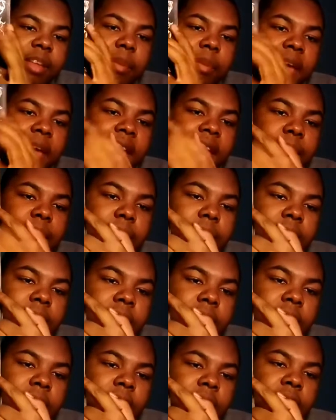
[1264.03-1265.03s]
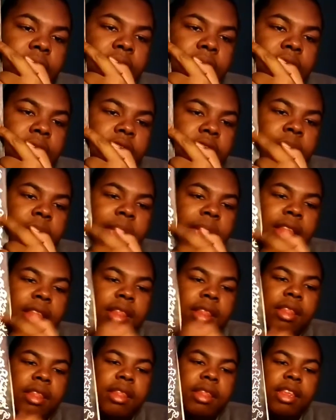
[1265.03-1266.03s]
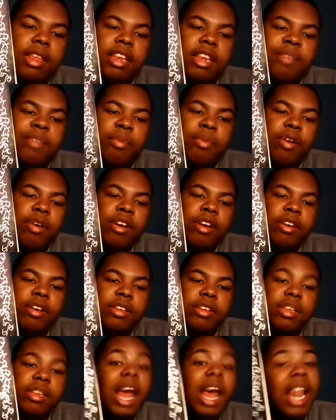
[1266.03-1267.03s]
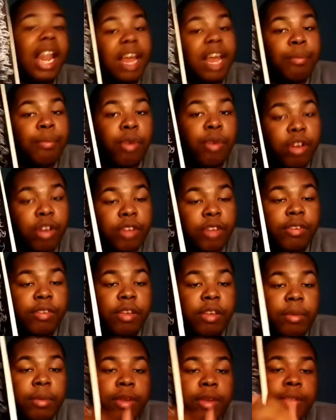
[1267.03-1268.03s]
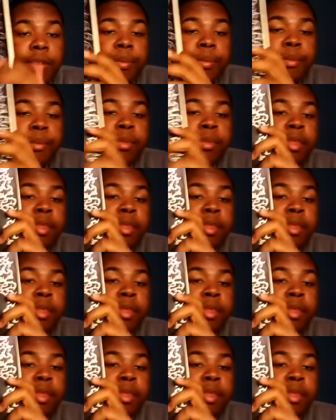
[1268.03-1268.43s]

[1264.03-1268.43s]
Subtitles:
the paint pen to make these borders. I like borders for some reason.